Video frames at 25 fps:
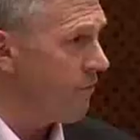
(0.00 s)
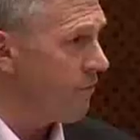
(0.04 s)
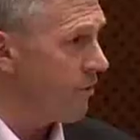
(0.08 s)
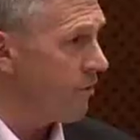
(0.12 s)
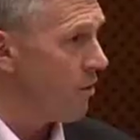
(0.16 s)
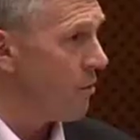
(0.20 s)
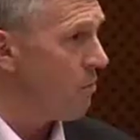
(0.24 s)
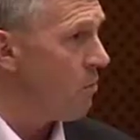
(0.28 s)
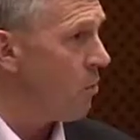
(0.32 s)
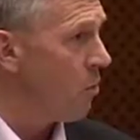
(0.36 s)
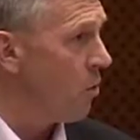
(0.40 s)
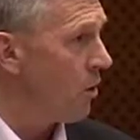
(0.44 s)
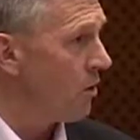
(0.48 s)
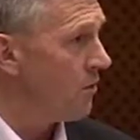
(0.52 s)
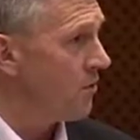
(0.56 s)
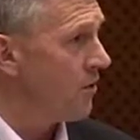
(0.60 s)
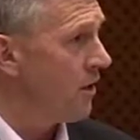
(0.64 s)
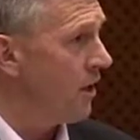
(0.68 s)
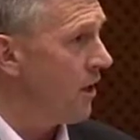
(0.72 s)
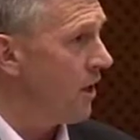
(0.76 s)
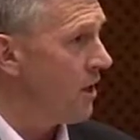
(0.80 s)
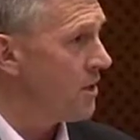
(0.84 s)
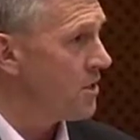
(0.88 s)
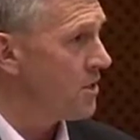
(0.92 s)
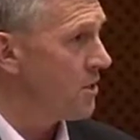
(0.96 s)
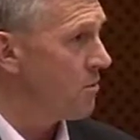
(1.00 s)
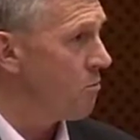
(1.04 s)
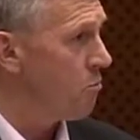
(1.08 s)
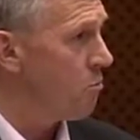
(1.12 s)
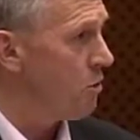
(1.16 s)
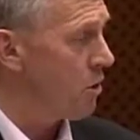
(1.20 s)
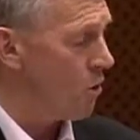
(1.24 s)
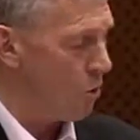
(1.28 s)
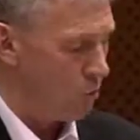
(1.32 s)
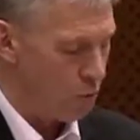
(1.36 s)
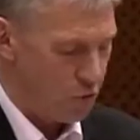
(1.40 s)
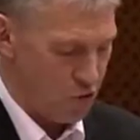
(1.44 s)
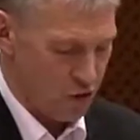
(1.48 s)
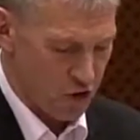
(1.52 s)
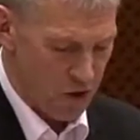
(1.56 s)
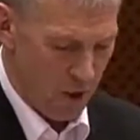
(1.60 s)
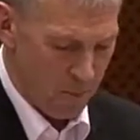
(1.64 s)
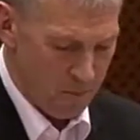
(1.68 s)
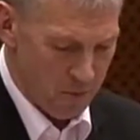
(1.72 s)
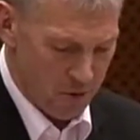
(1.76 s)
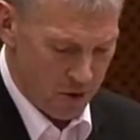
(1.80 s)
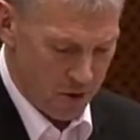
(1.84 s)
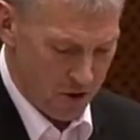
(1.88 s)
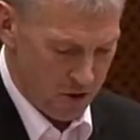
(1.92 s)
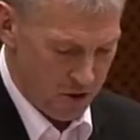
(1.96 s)
report that has some real
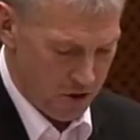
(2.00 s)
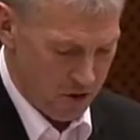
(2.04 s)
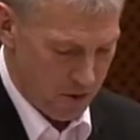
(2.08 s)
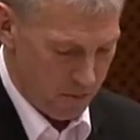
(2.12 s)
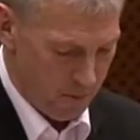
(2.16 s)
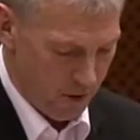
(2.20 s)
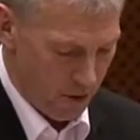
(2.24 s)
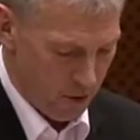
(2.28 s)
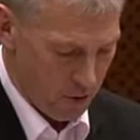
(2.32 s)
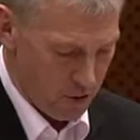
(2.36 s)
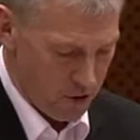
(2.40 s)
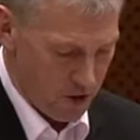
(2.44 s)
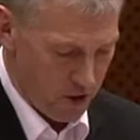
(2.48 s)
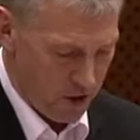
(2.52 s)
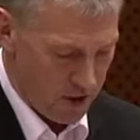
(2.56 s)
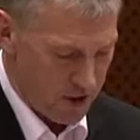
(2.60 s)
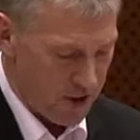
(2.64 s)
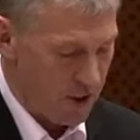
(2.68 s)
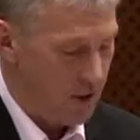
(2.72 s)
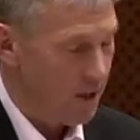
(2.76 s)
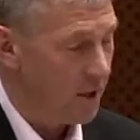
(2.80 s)
substance about it